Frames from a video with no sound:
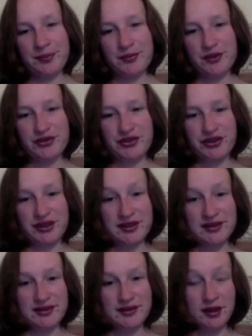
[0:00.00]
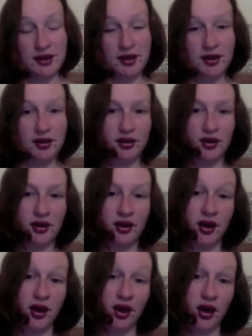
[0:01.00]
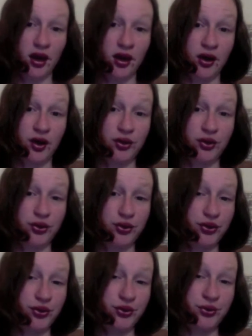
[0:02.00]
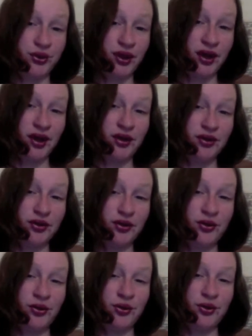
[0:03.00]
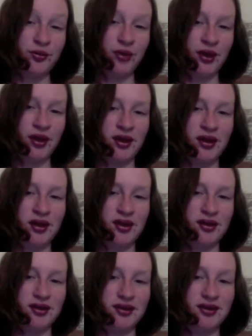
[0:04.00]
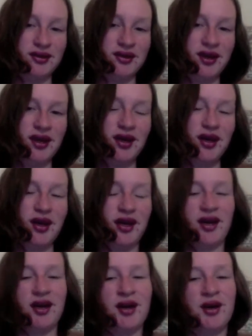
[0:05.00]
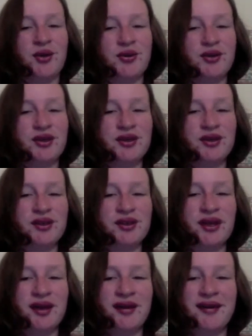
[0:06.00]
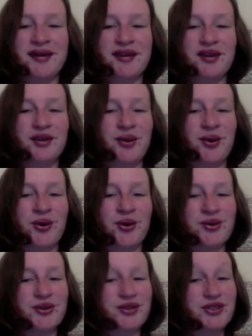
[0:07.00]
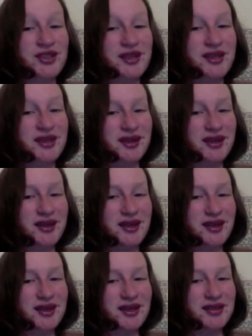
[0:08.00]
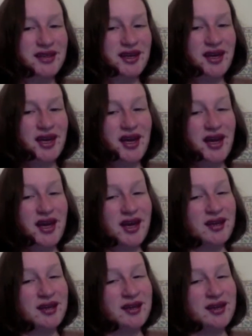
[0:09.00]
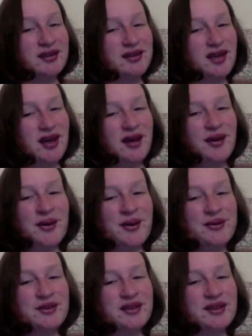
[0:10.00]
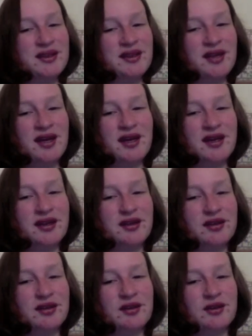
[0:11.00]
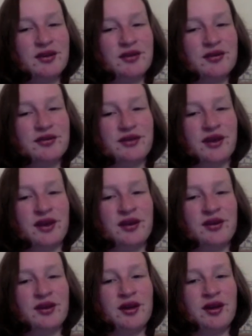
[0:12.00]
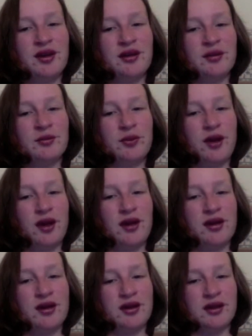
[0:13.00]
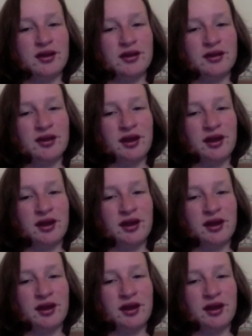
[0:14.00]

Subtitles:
She said, "How do you like your bed, and how do you like your sheet, and how do you like your fair young bride